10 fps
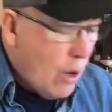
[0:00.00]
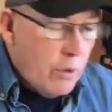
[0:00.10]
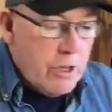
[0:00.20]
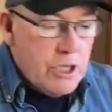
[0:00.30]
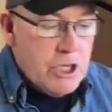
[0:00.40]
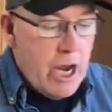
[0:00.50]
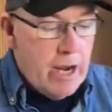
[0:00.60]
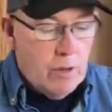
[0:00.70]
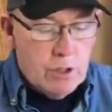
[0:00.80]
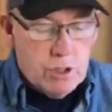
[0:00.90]
If you go to the
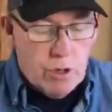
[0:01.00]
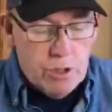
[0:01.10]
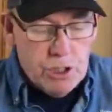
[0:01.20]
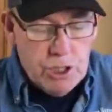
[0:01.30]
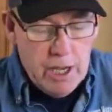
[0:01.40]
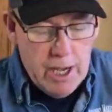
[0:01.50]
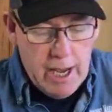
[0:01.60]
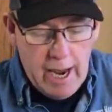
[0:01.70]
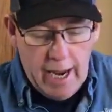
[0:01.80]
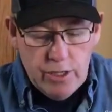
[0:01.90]
channel search
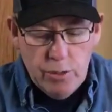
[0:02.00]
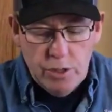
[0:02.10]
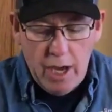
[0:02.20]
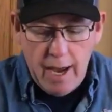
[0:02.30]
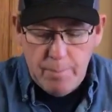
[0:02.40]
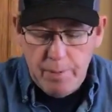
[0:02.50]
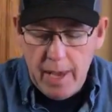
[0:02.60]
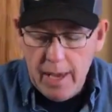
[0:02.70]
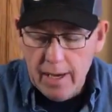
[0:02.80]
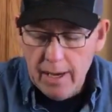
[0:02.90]
and you
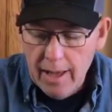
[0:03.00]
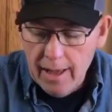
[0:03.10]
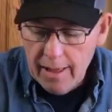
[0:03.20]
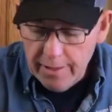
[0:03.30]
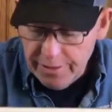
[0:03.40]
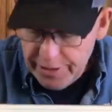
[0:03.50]
type in